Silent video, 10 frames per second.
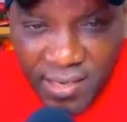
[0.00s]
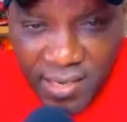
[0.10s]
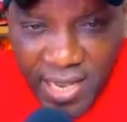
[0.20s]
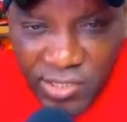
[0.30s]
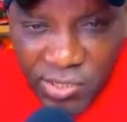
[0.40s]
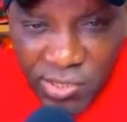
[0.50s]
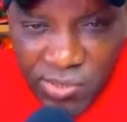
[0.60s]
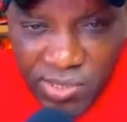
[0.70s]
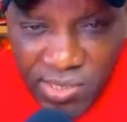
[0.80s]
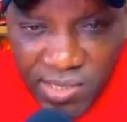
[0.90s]
Let's
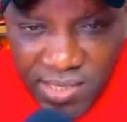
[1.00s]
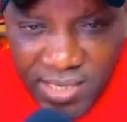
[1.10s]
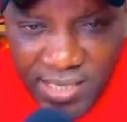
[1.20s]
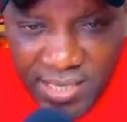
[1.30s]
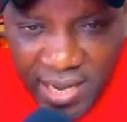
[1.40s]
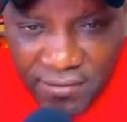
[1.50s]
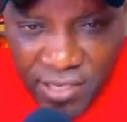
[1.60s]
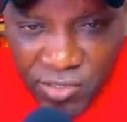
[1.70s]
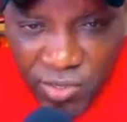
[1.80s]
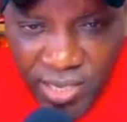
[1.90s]
use this
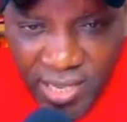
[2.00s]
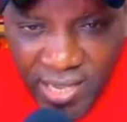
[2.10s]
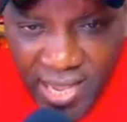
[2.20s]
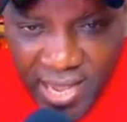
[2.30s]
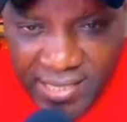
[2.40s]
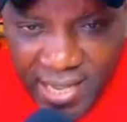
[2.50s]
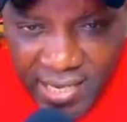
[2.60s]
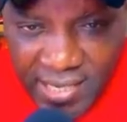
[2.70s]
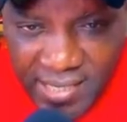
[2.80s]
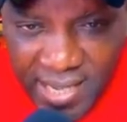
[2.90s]
leverage token as
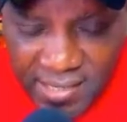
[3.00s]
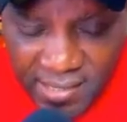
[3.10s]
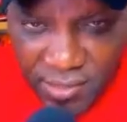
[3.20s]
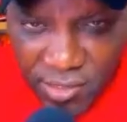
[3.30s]
an instance.